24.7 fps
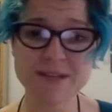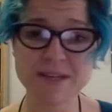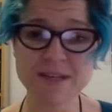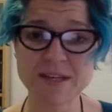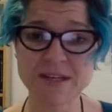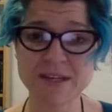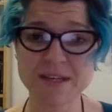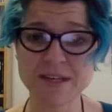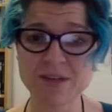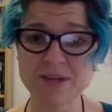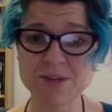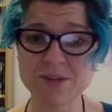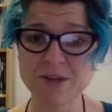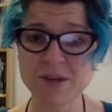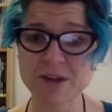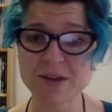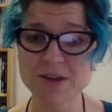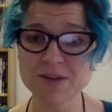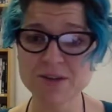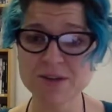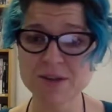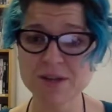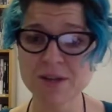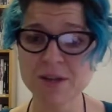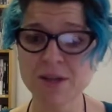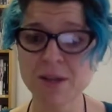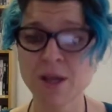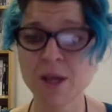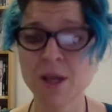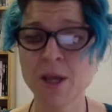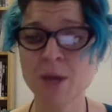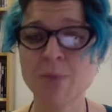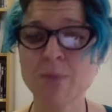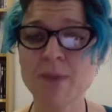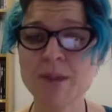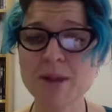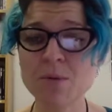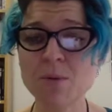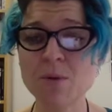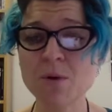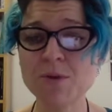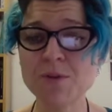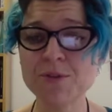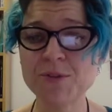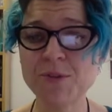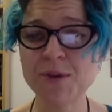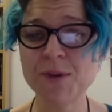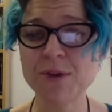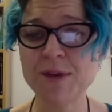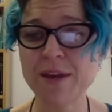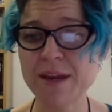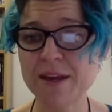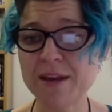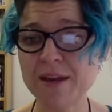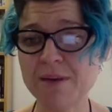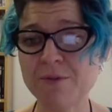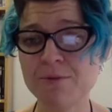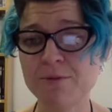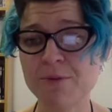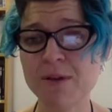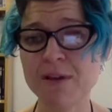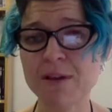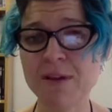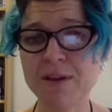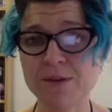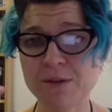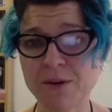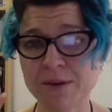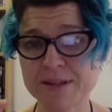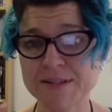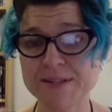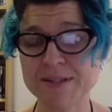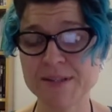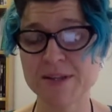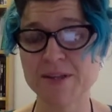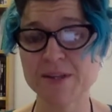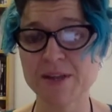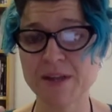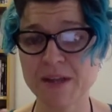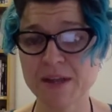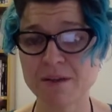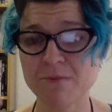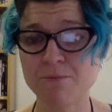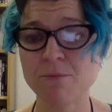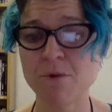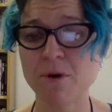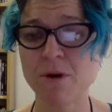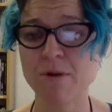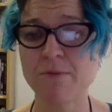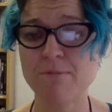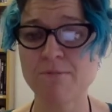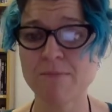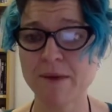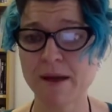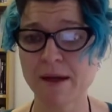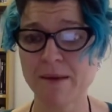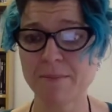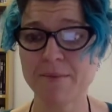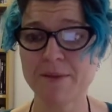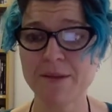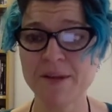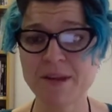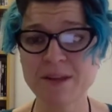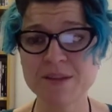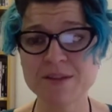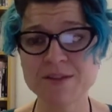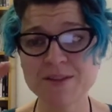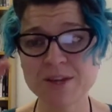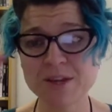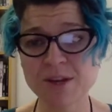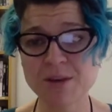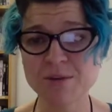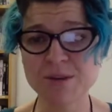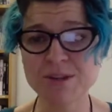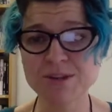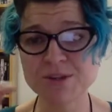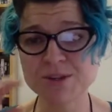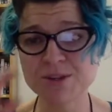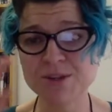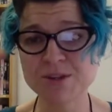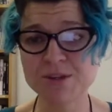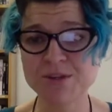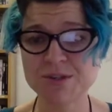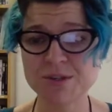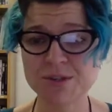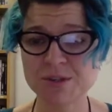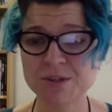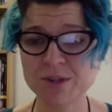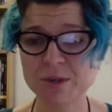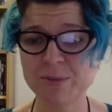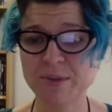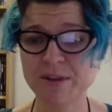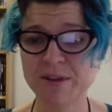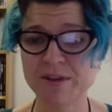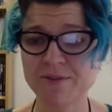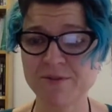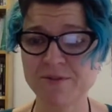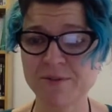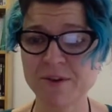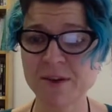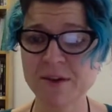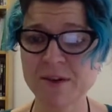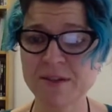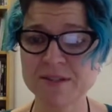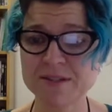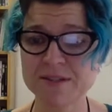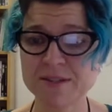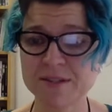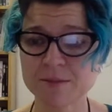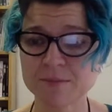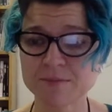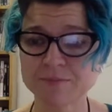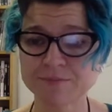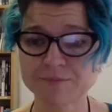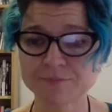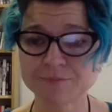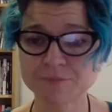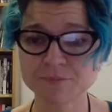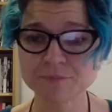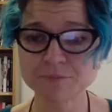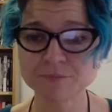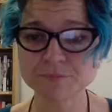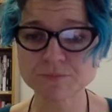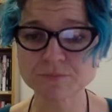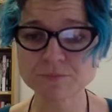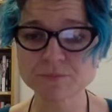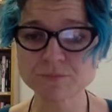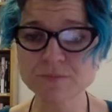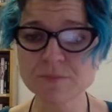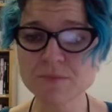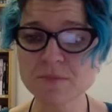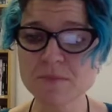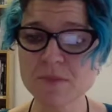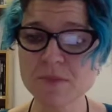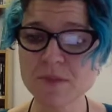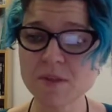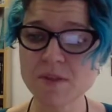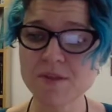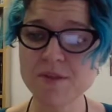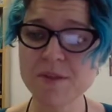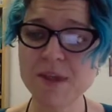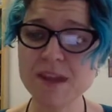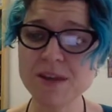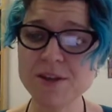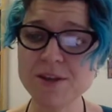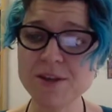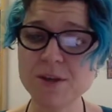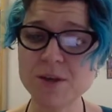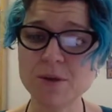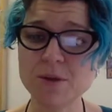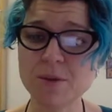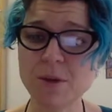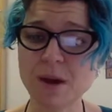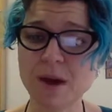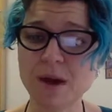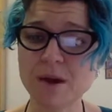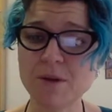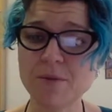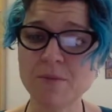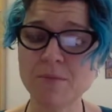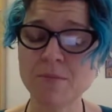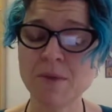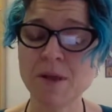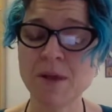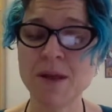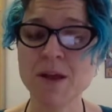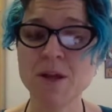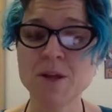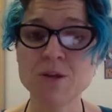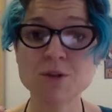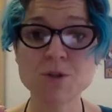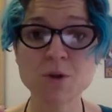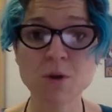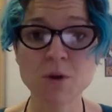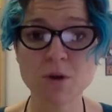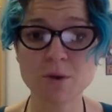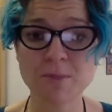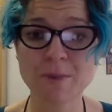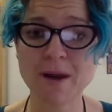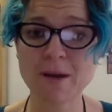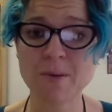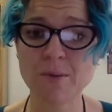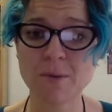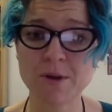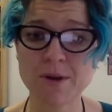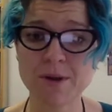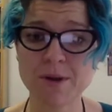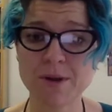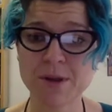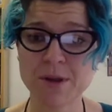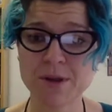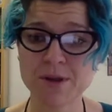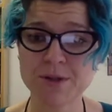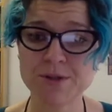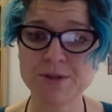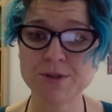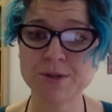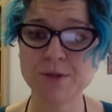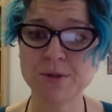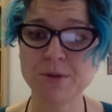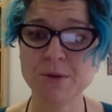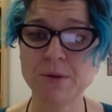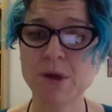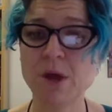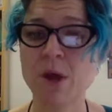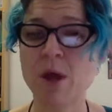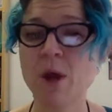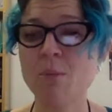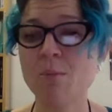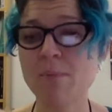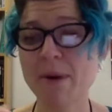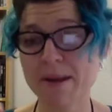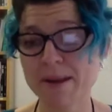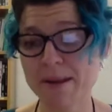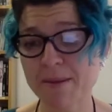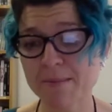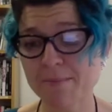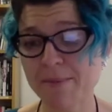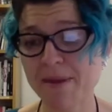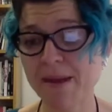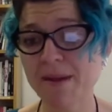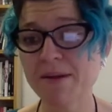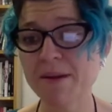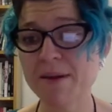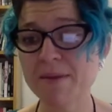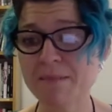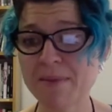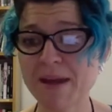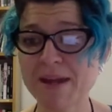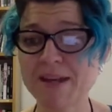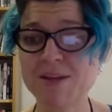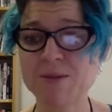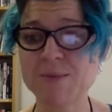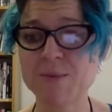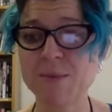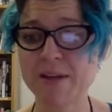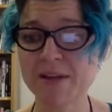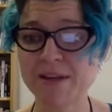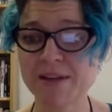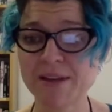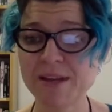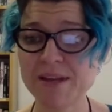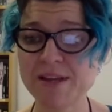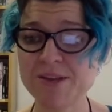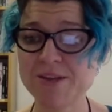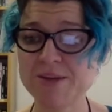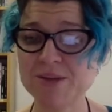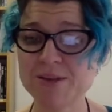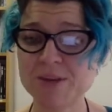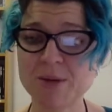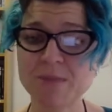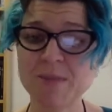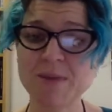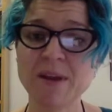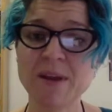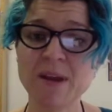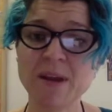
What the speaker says: in an introduction, but you also need a really nice clear roadmap. So you introduce your topic first, then you talk about what you're going to do. By comparing management and leadership,